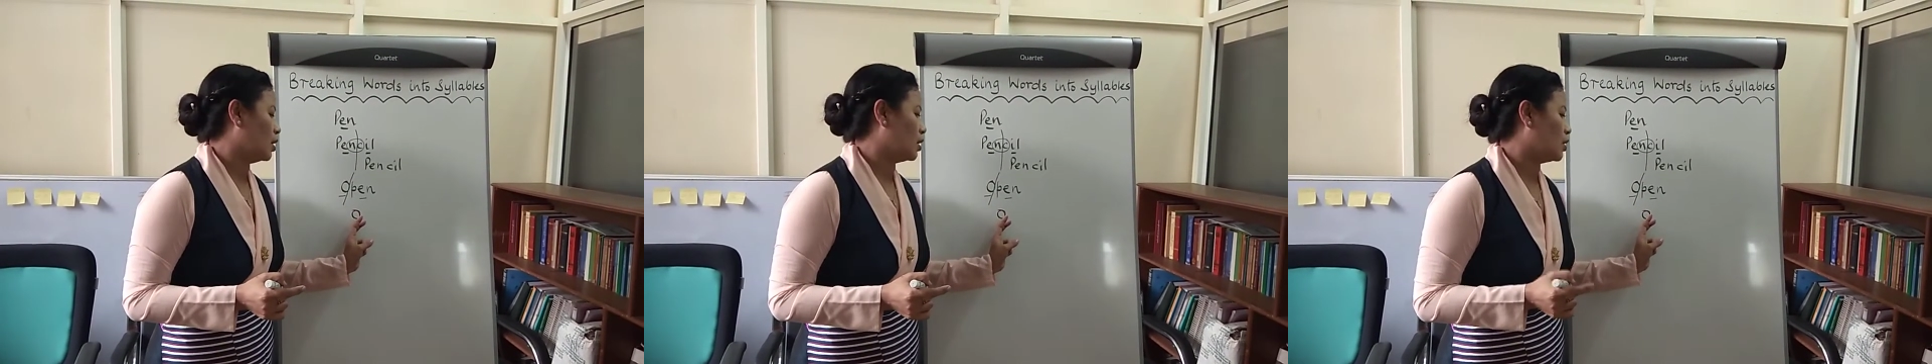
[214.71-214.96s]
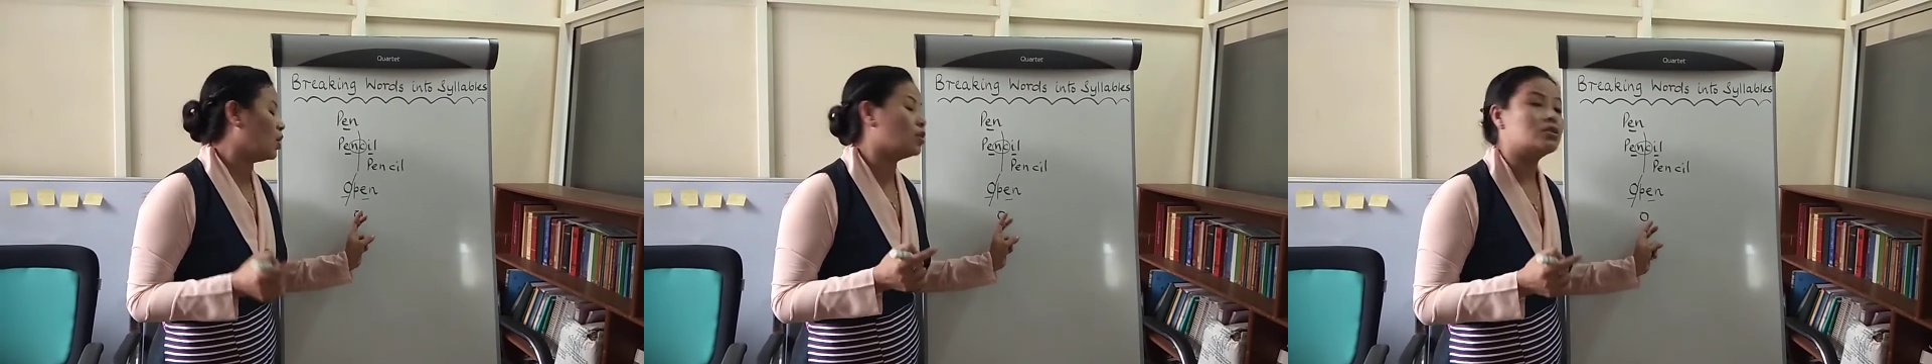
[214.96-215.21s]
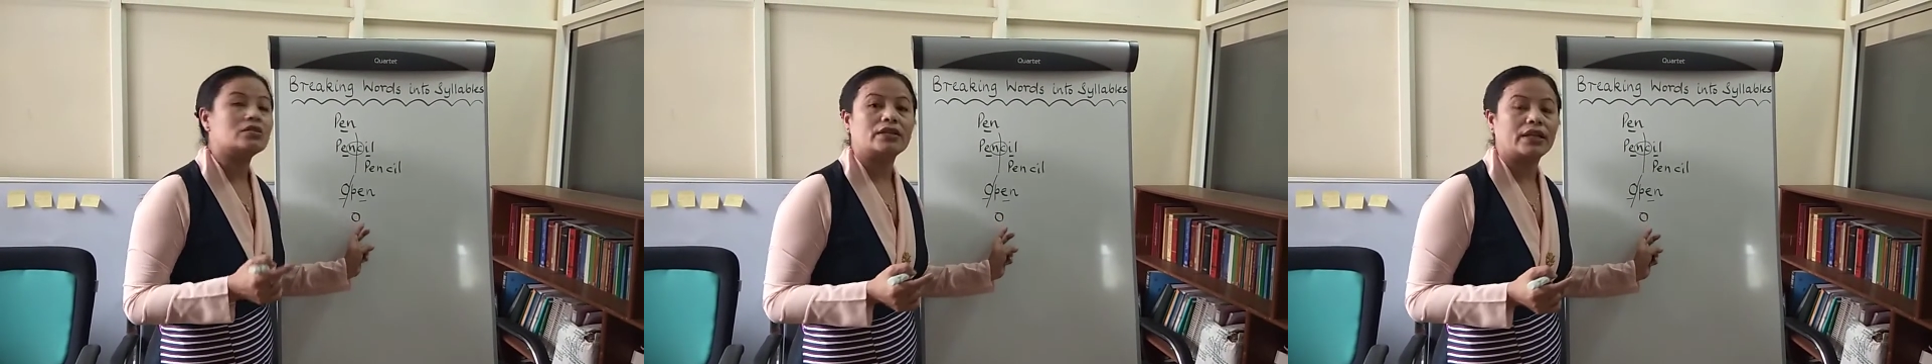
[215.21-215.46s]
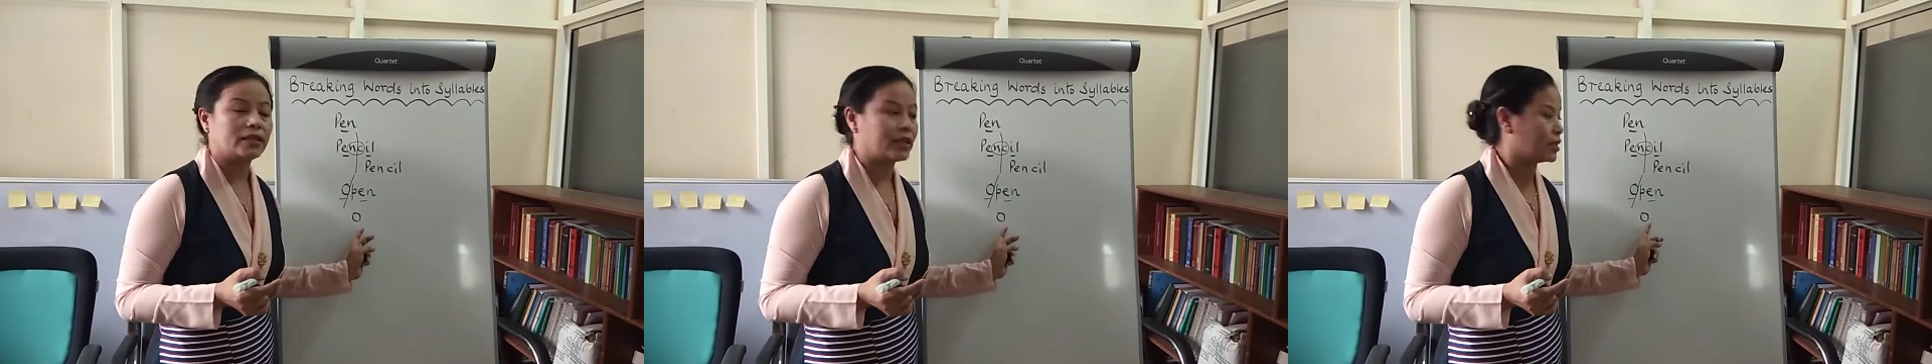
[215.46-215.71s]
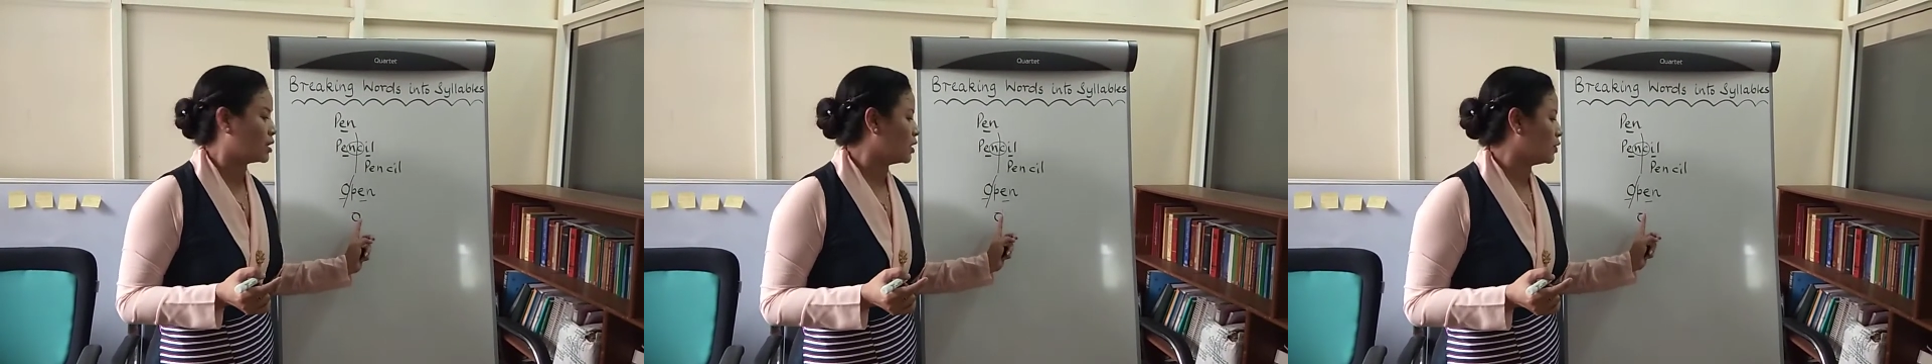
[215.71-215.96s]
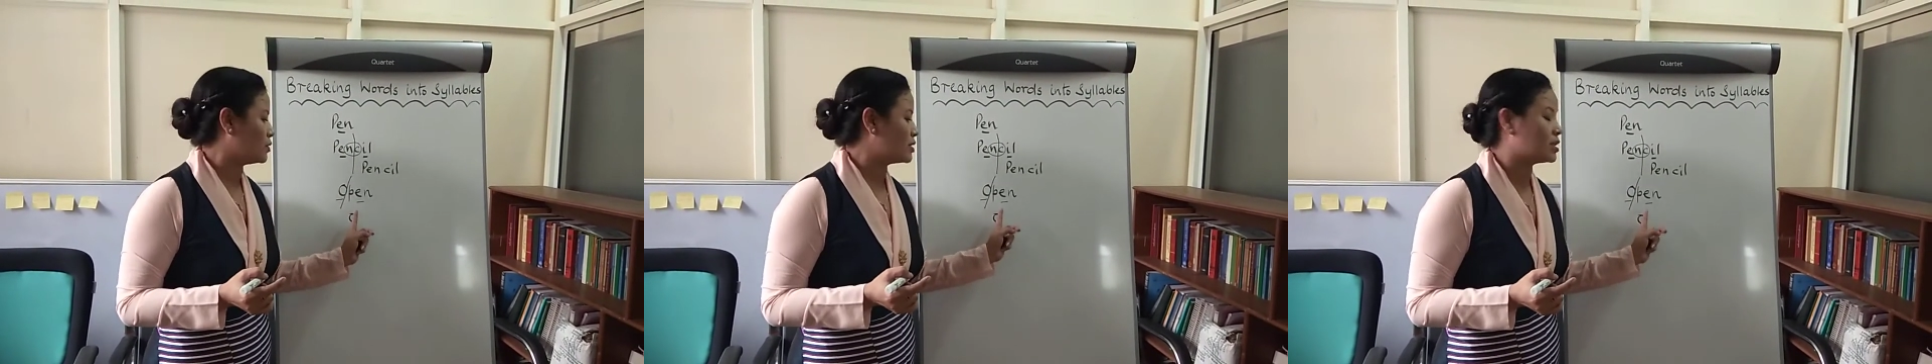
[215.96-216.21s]
a consonant that
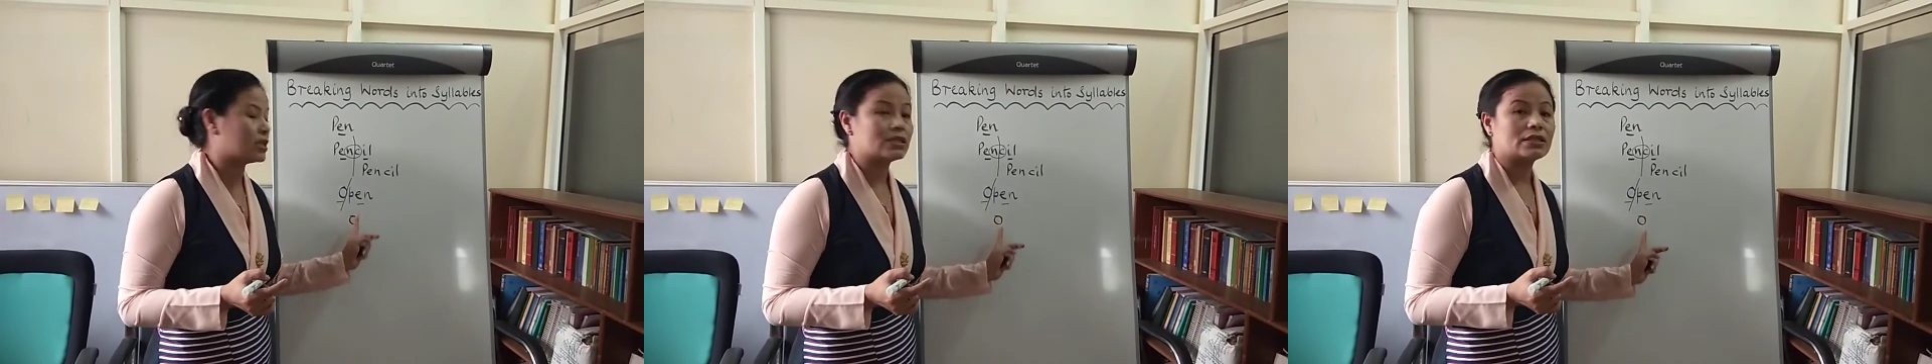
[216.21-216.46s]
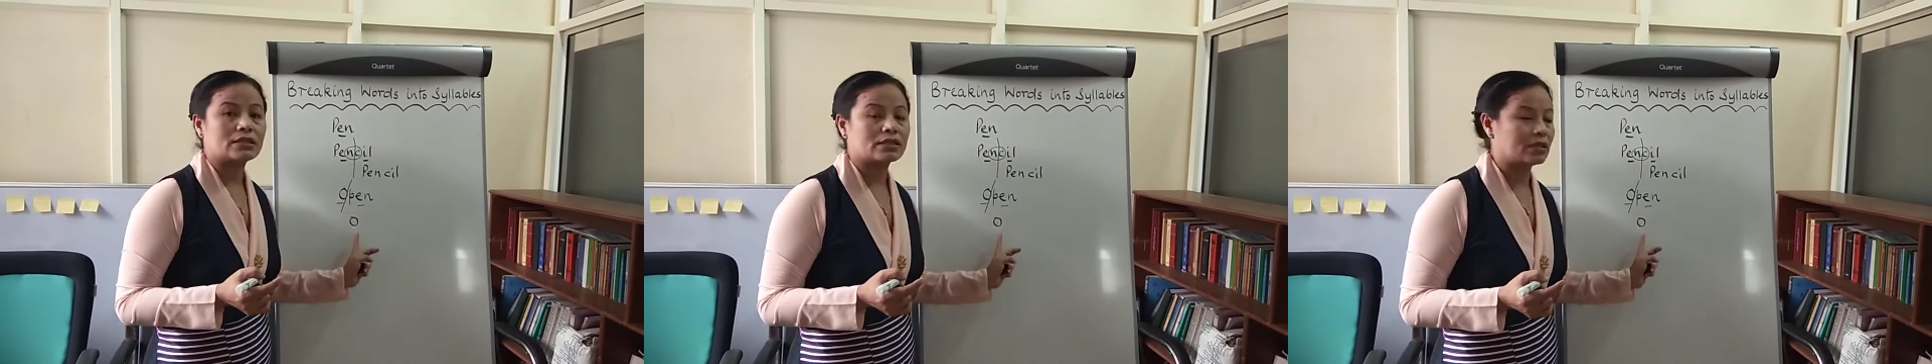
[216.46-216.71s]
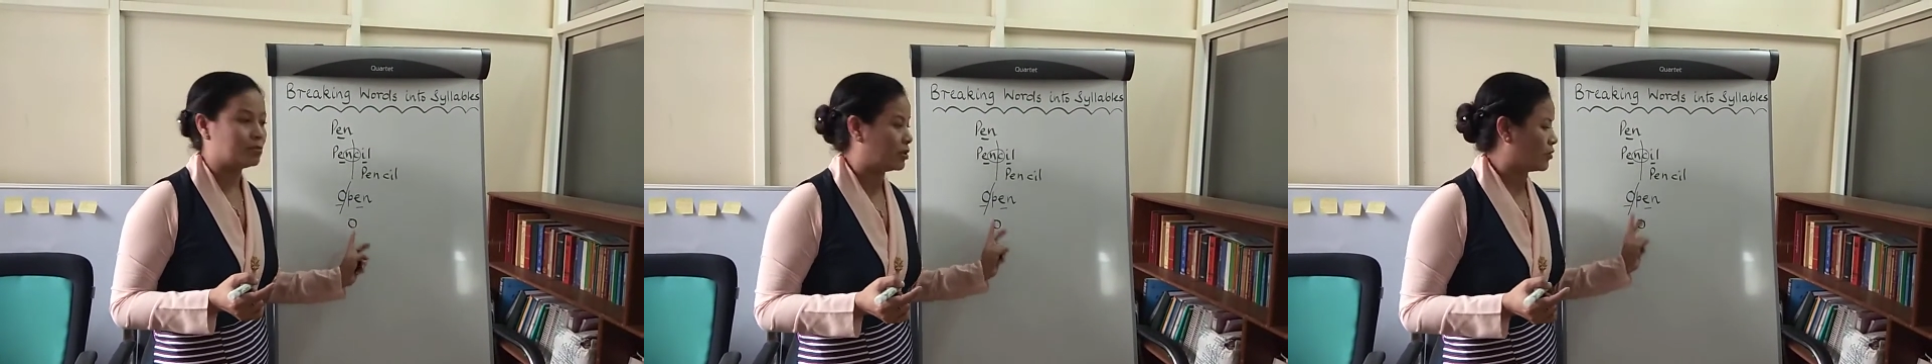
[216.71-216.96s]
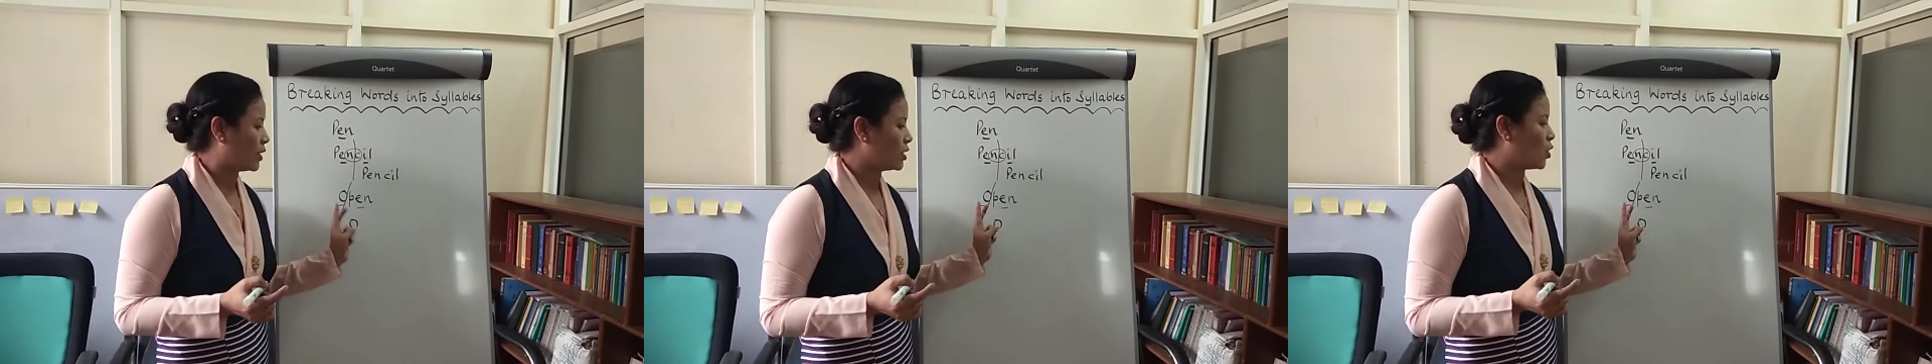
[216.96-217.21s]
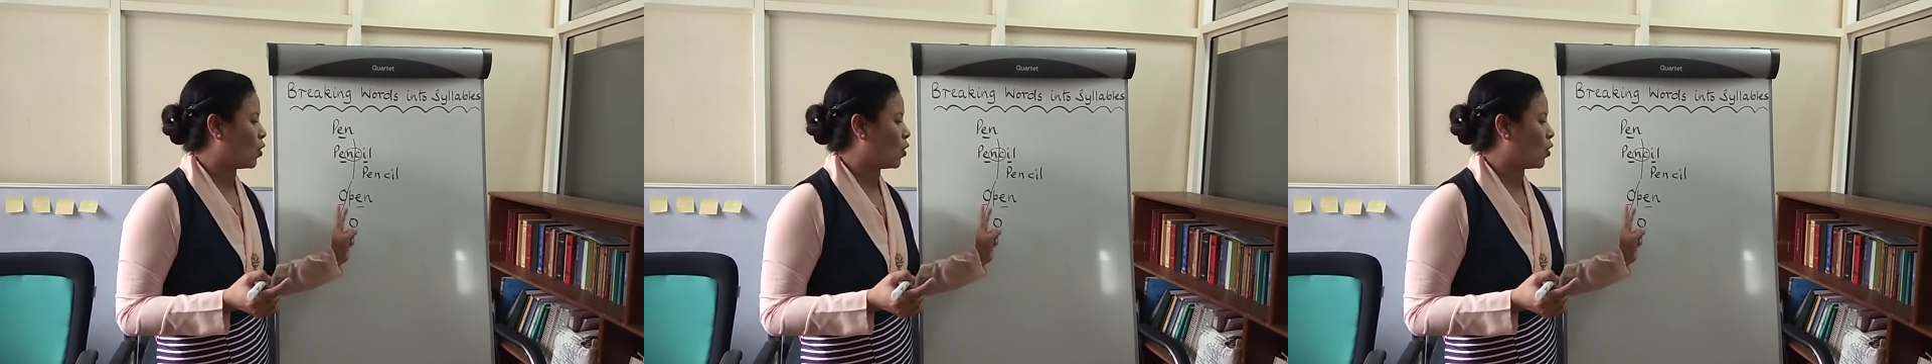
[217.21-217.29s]
closes this syllable, right?